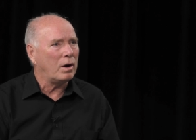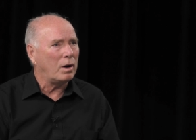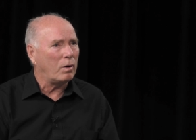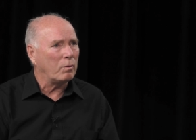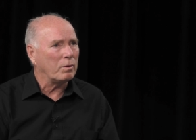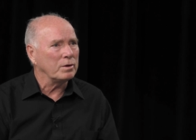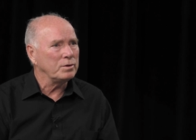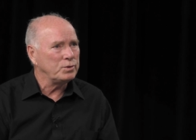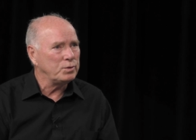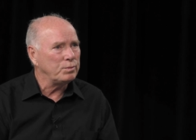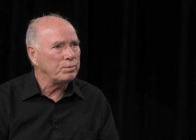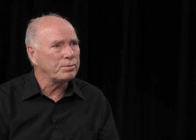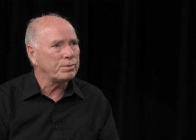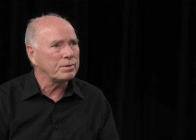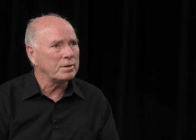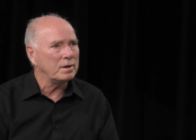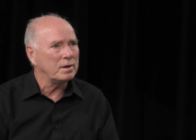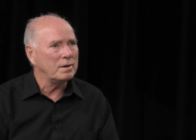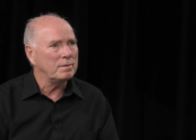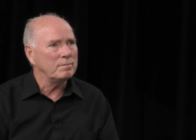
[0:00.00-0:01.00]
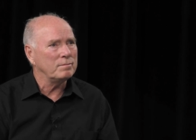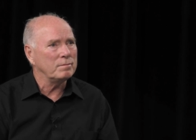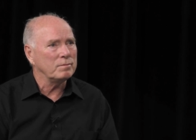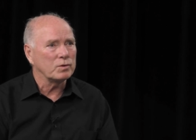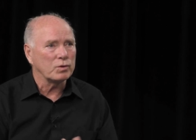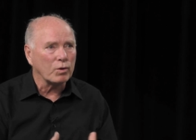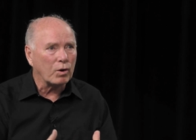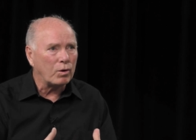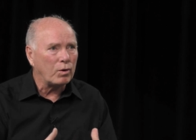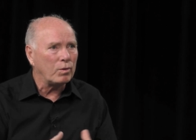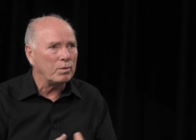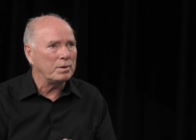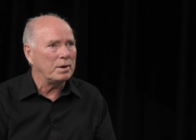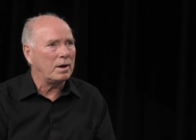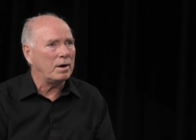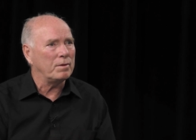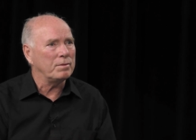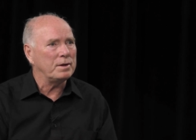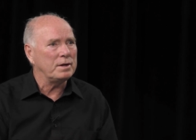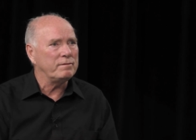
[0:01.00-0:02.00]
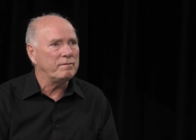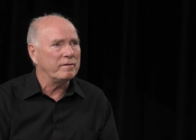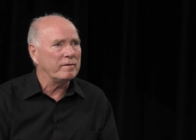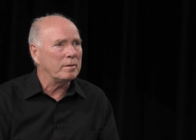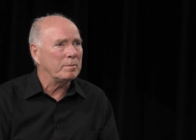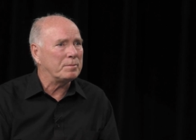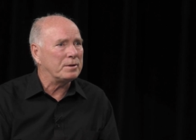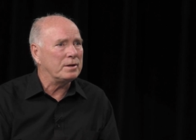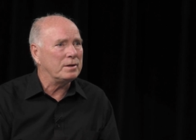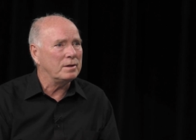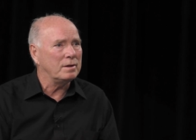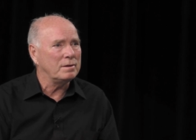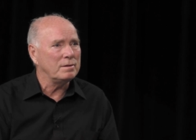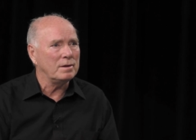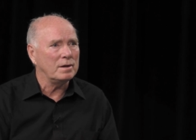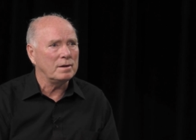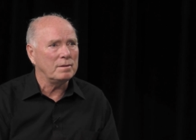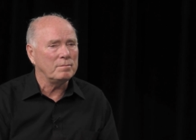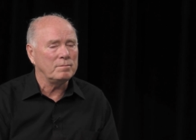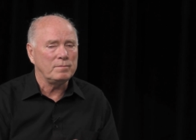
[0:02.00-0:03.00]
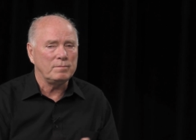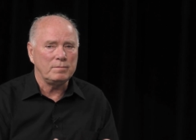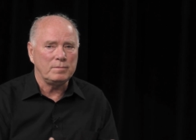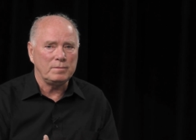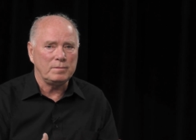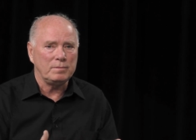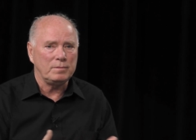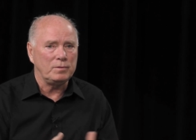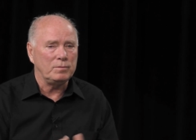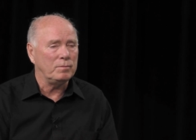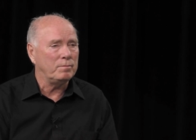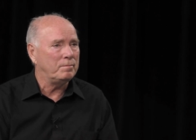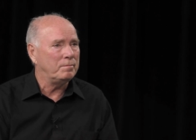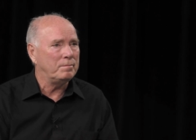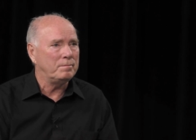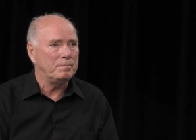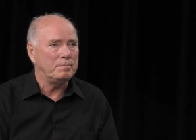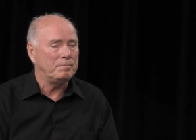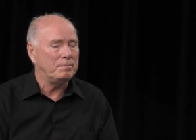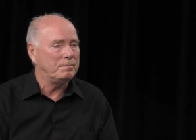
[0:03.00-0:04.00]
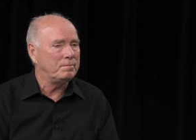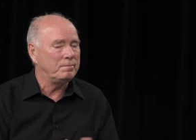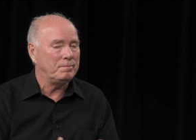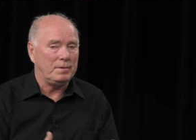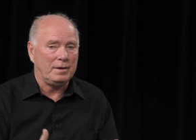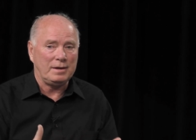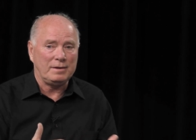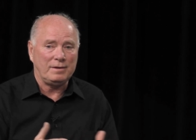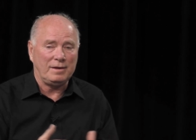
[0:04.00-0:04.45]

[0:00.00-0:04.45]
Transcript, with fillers: how our youth um, grow and how they develop into, um, you know, and